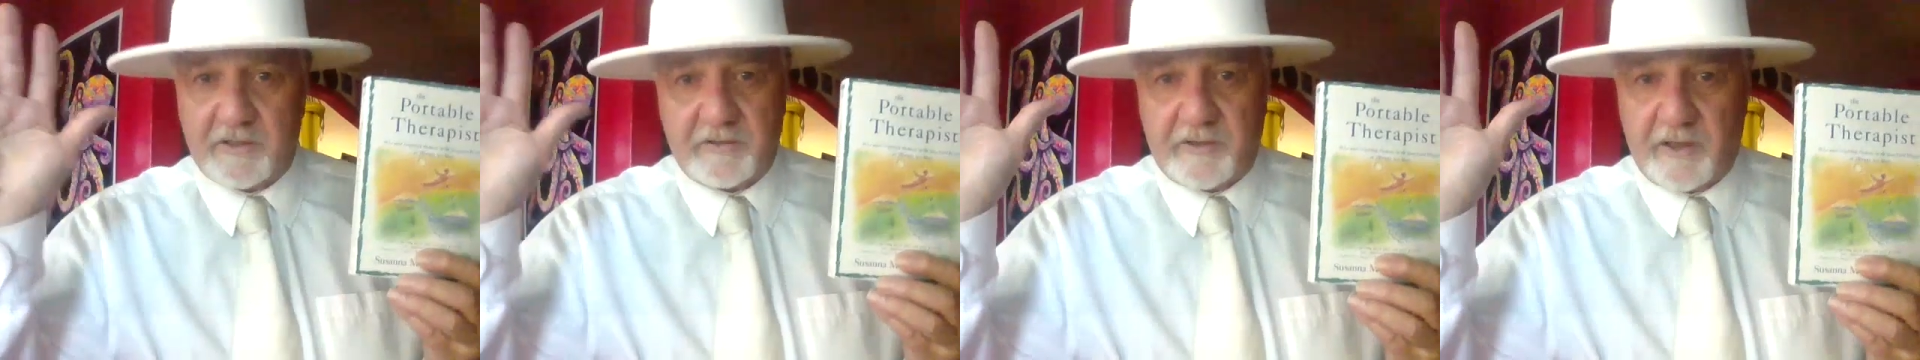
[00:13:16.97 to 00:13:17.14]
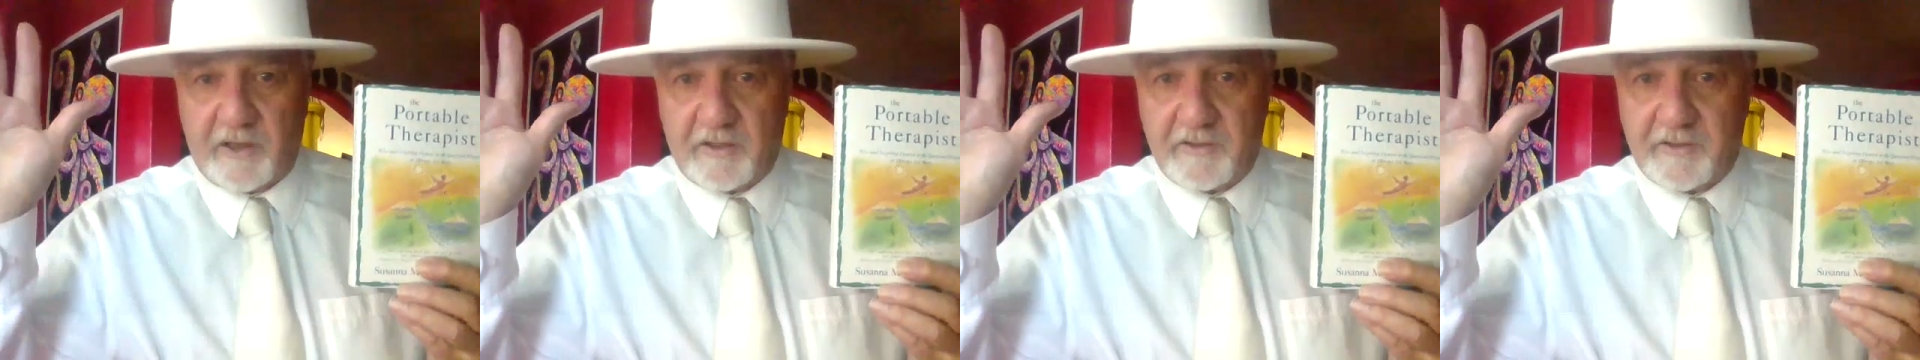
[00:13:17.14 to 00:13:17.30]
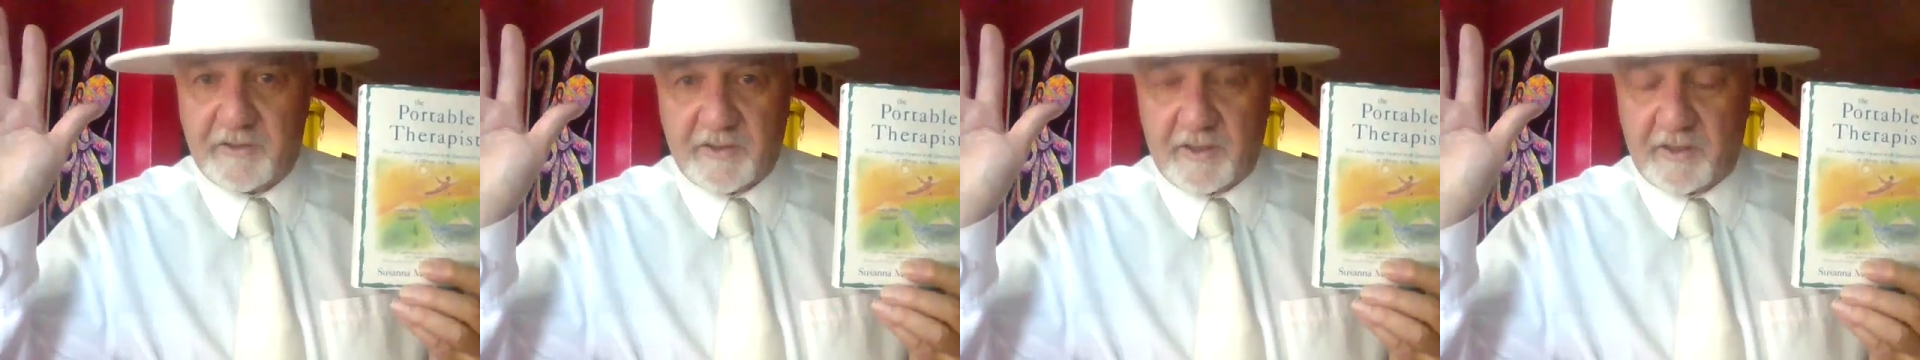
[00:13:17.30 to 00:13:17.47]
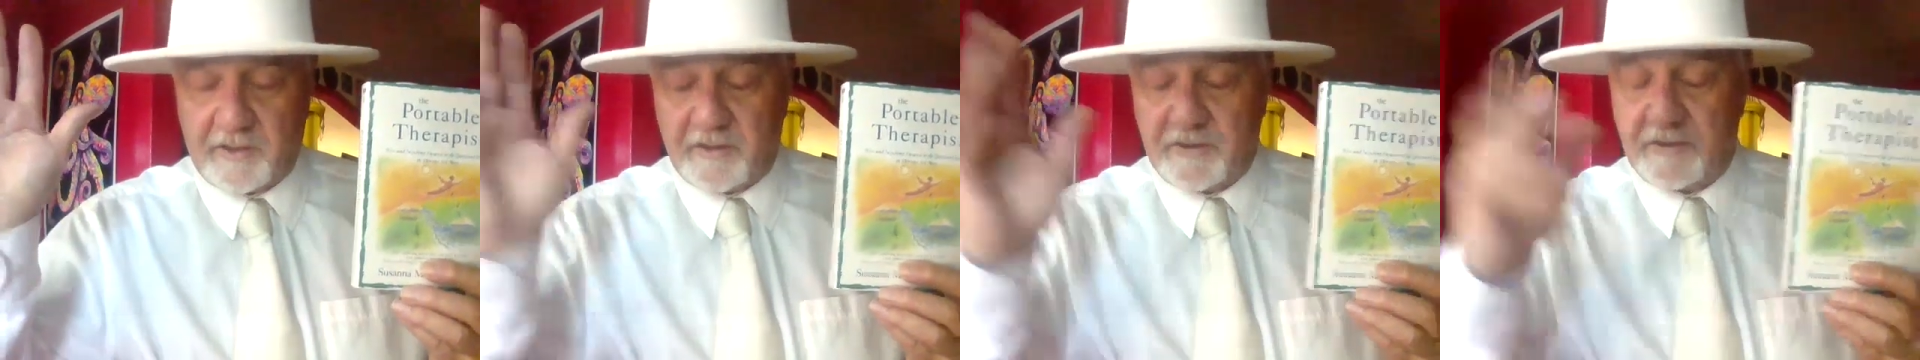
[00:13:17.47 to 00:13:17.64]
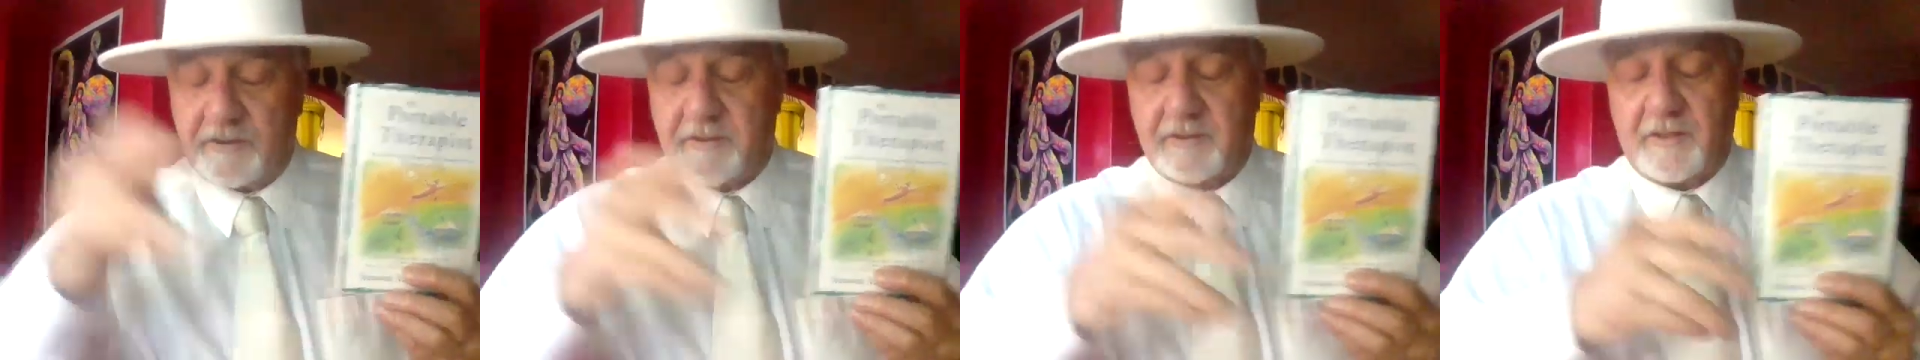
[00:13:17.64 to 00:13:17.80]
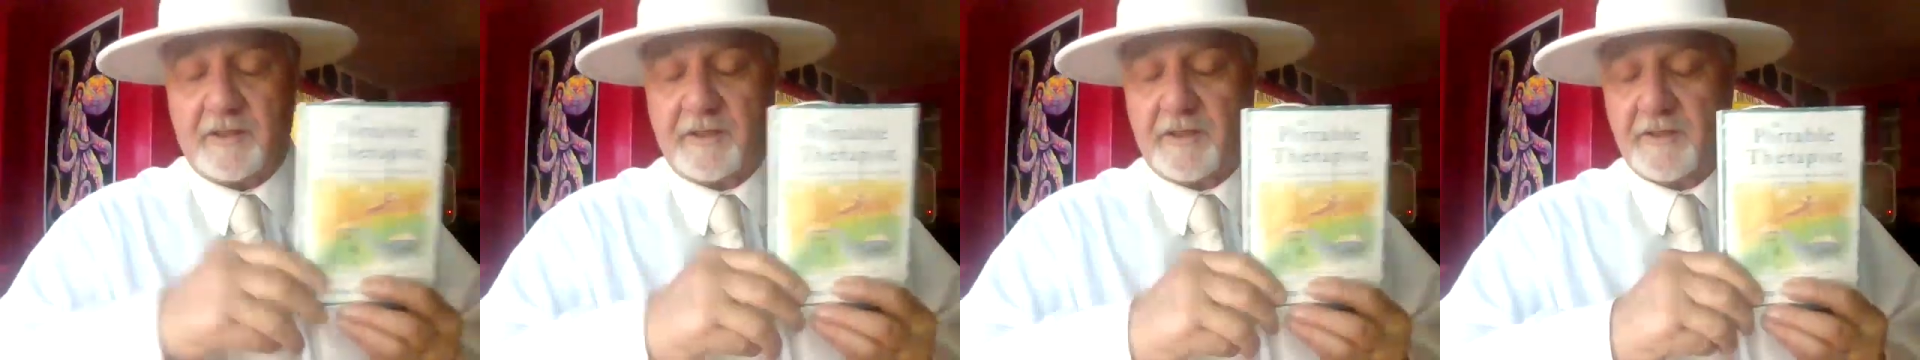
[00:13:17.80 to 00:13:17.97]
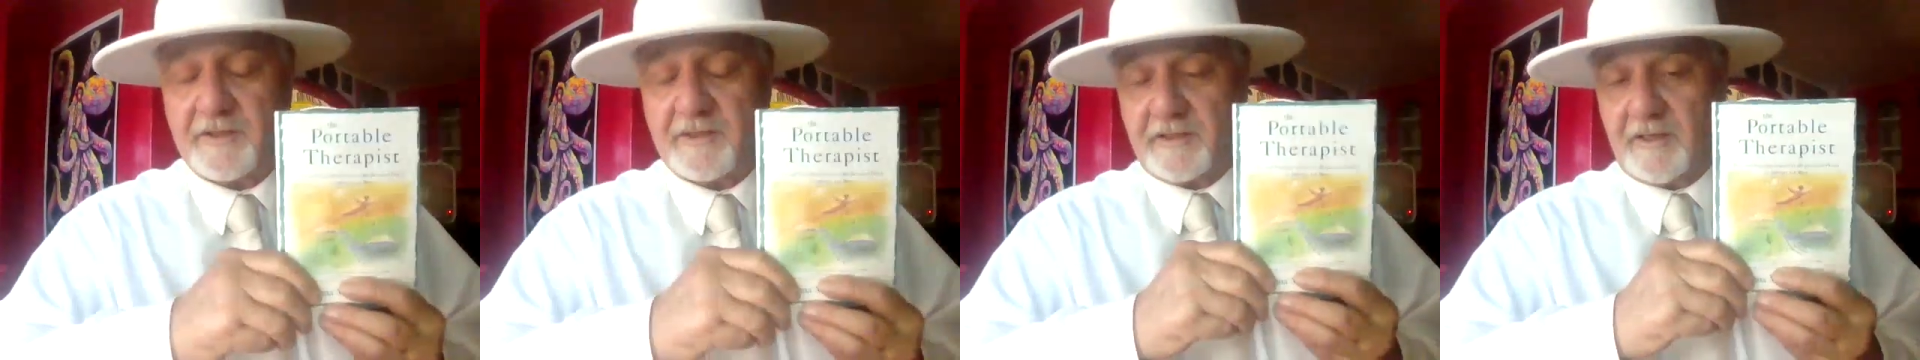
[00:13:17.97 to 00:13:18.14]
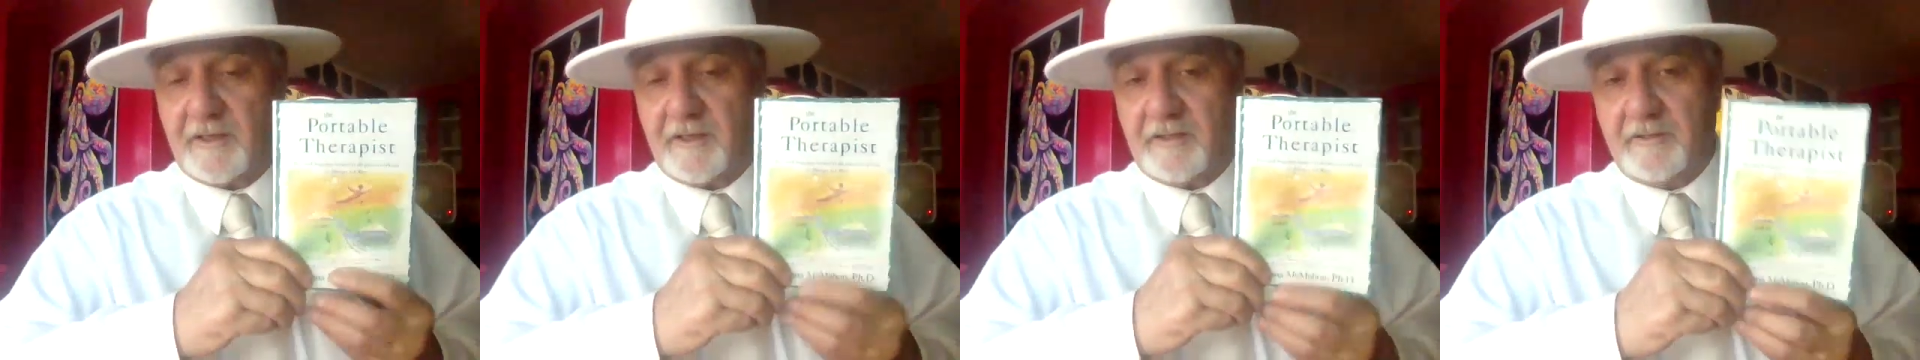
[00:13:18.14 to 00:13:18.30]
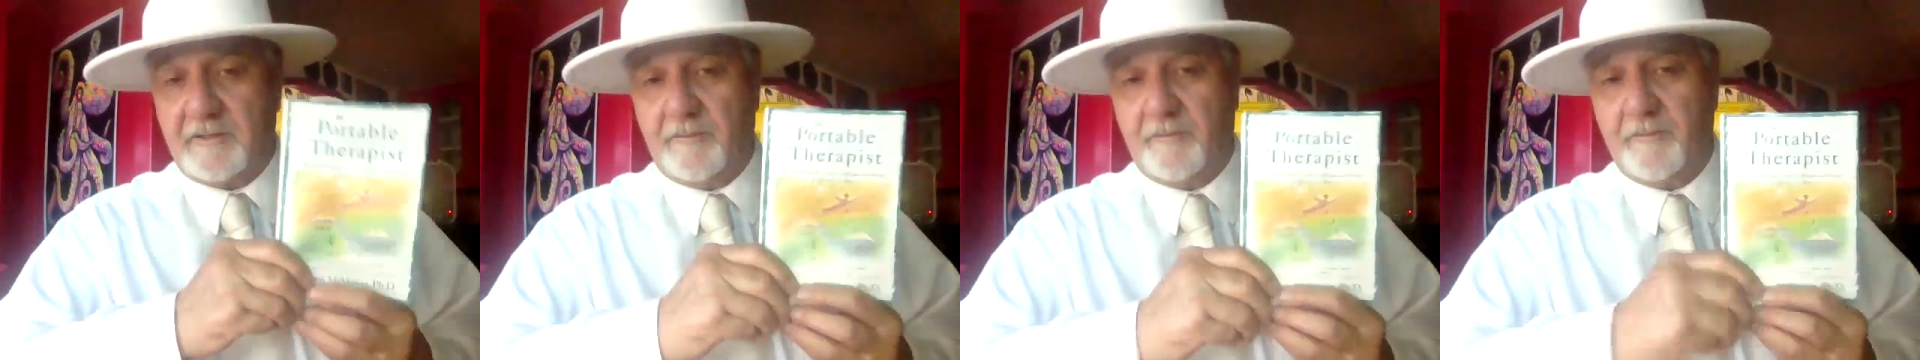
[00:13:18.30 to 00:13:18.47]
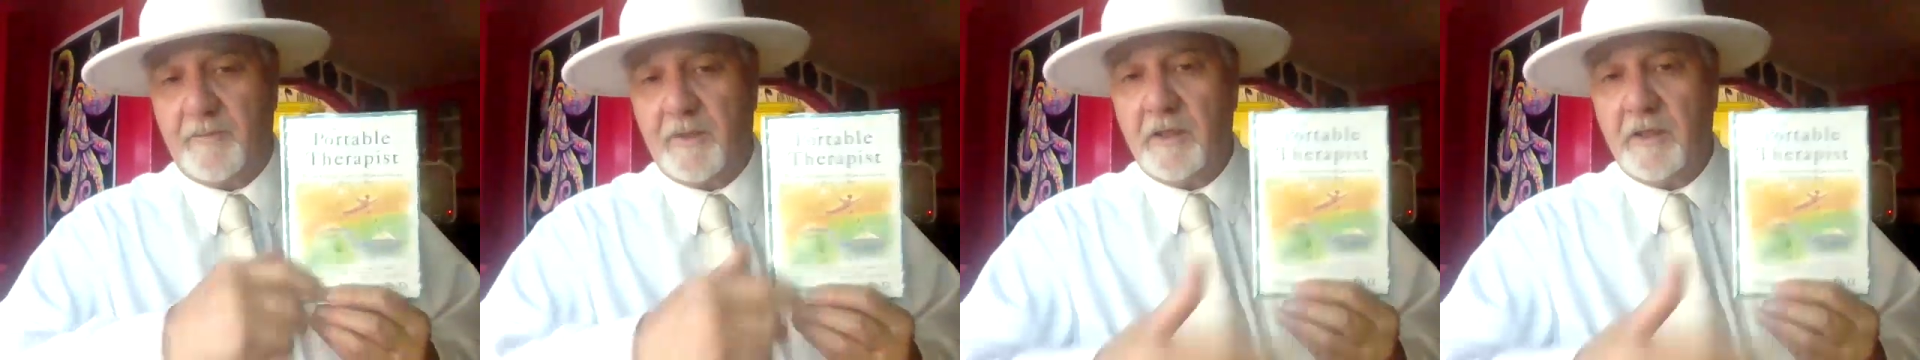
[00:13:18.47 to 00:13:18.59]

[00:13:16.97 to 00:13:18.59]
than 10 seconds, like I said,